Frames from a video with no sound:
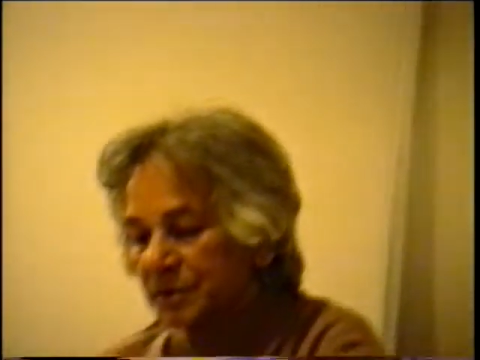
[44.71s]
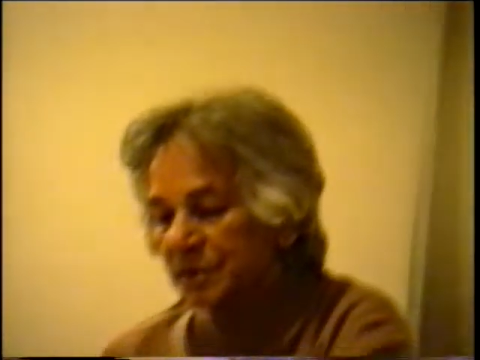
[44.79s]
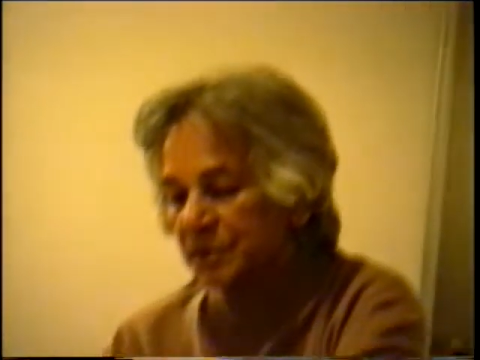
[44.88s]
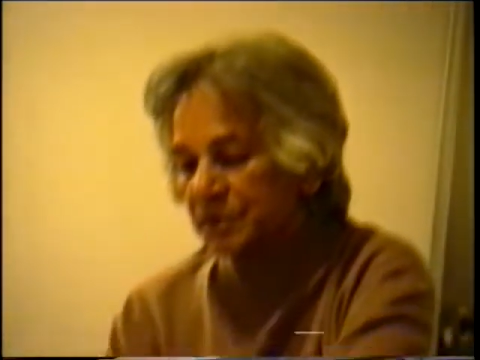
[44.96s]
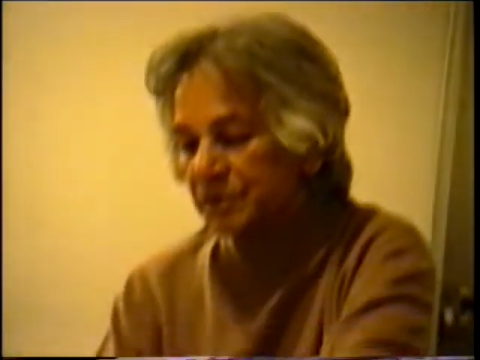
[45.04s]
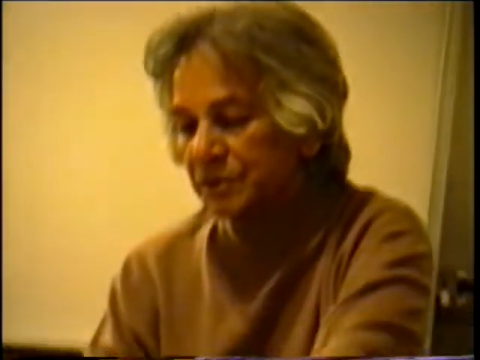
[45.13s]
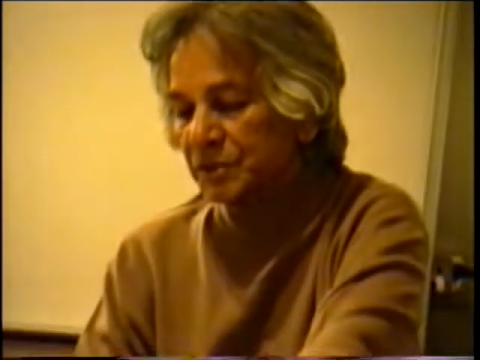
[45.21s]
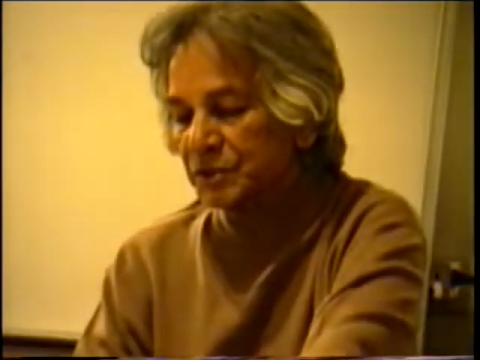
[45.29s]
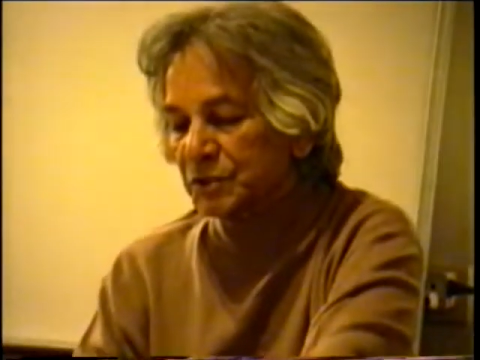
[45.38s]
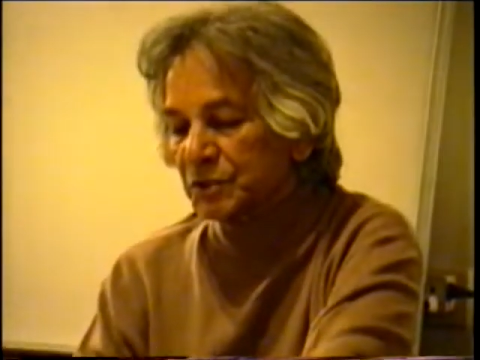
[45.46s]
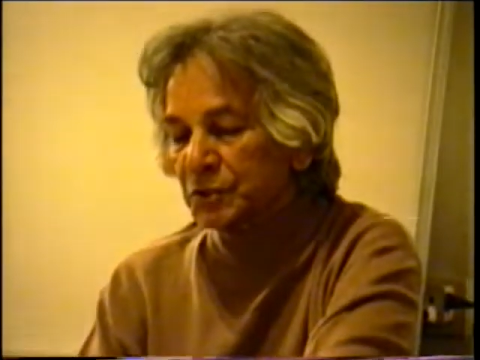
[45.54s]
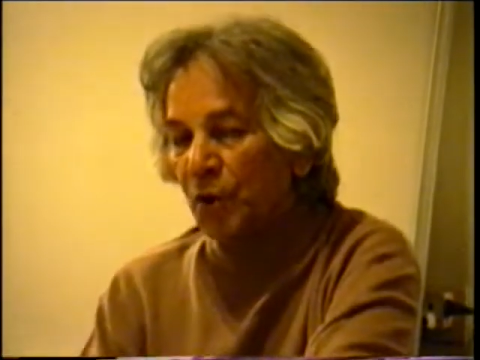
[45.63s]
this, this
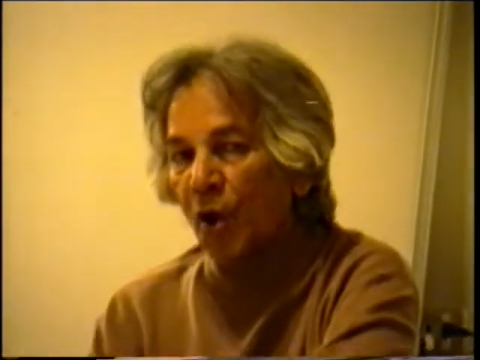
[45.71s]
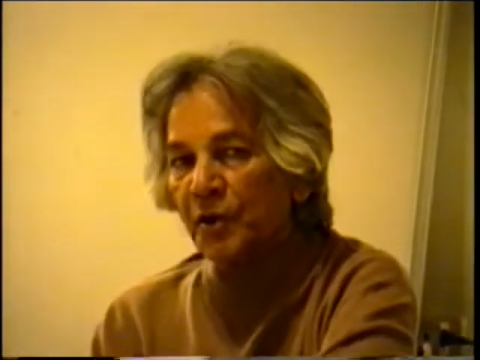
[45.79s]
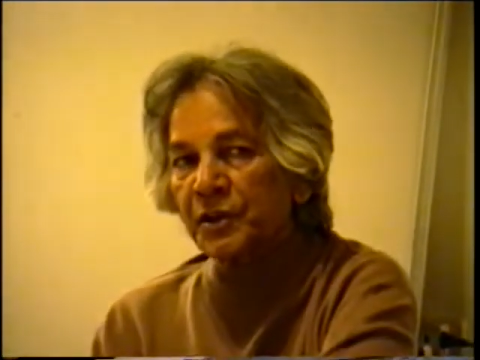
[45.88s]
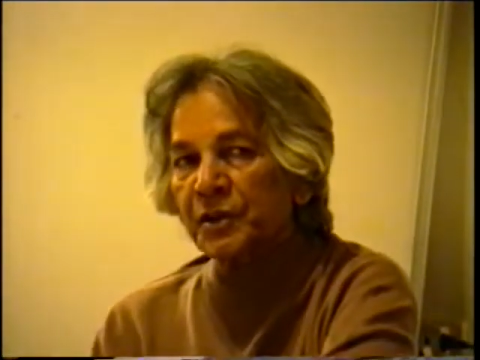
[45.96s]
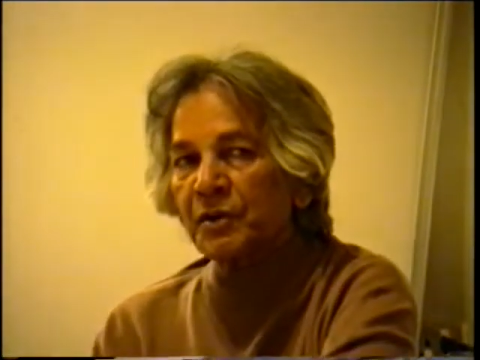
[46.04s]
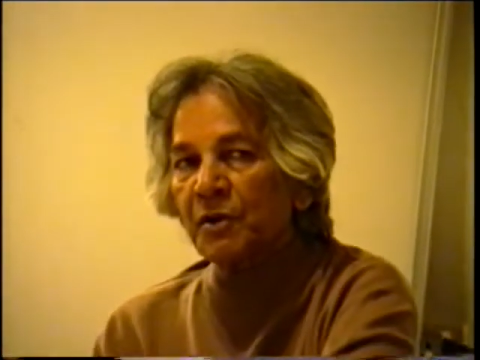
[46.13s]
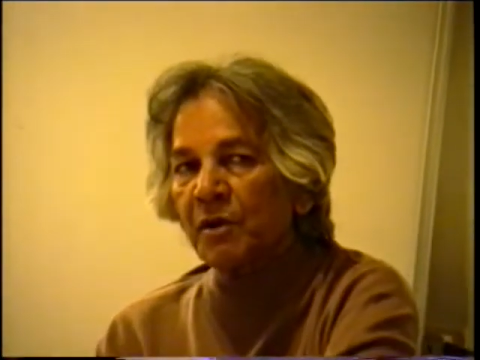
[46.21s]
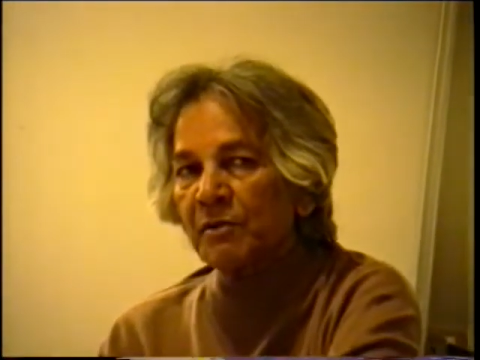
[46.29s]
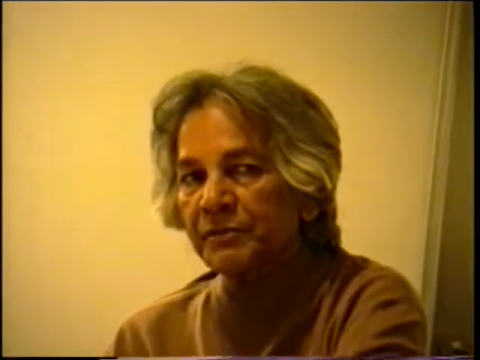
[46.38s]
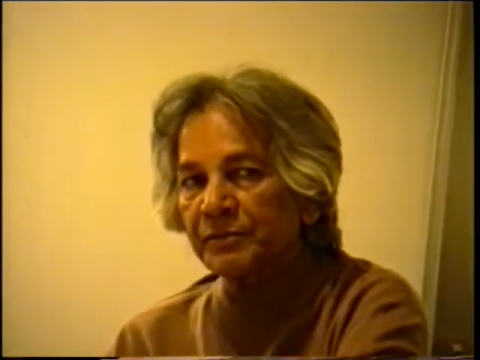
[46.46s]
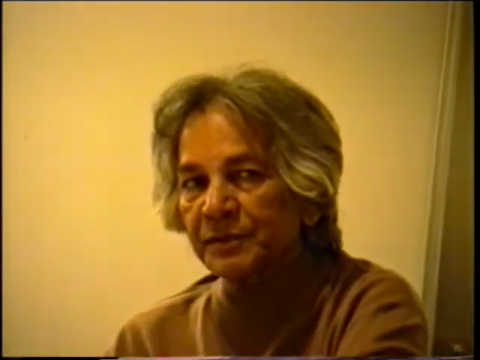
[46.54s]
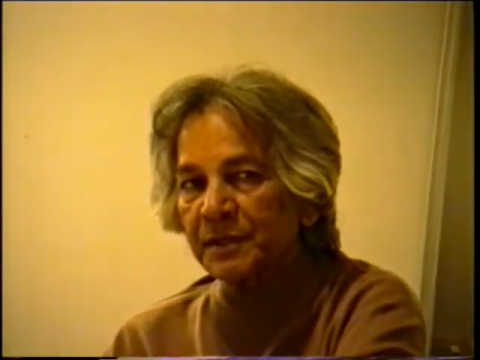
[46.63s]
is knocking
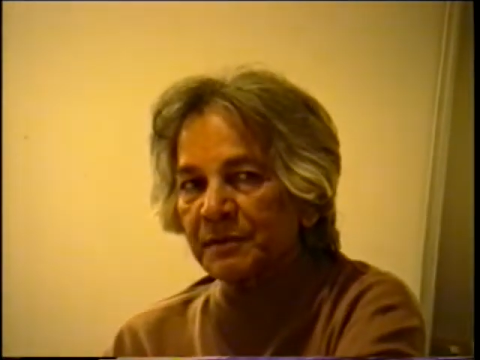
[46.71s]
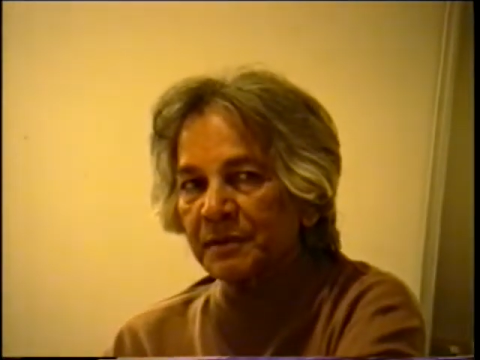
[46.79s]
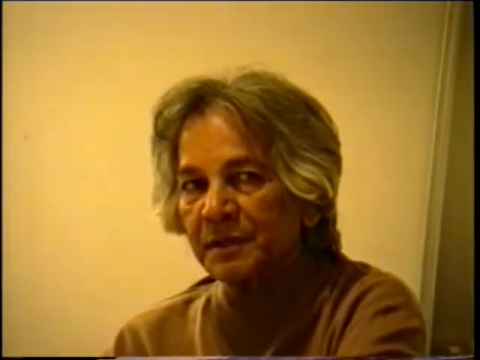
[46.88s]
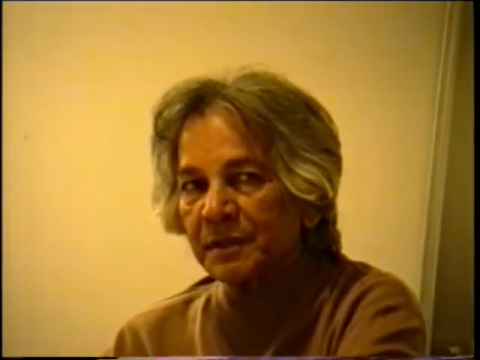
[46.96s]
off the,